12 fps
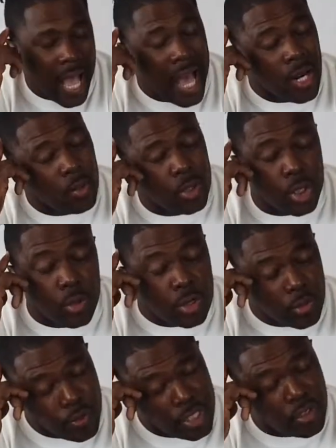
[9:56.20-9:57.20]
I don't use
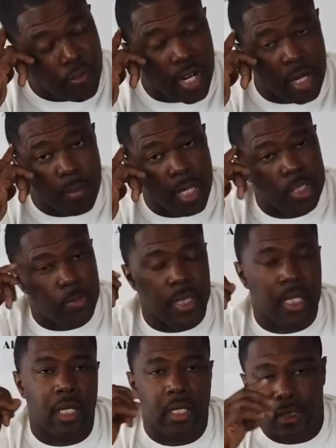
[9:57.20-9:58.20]
the feature very much
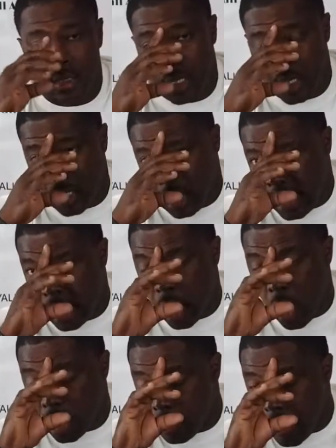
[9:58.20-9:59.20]
because
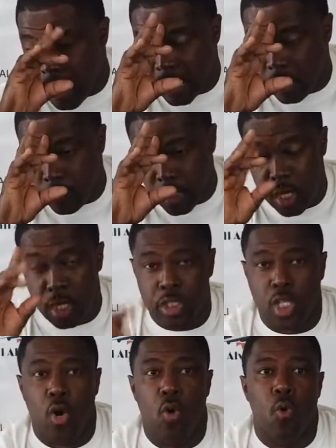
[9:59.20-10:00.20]
it automatically
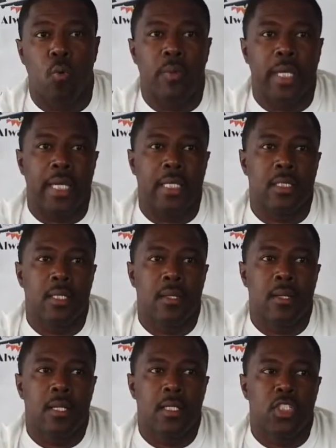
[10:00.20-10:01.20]
returns home in
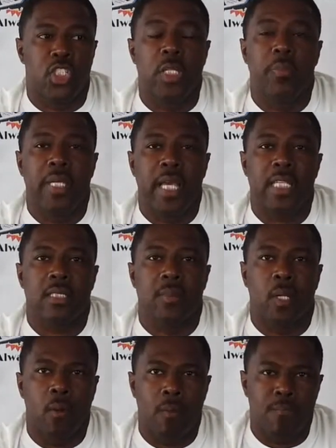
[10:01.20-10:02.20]
GPS
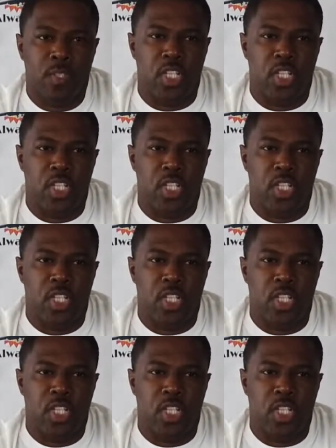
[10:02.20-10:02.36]
mode.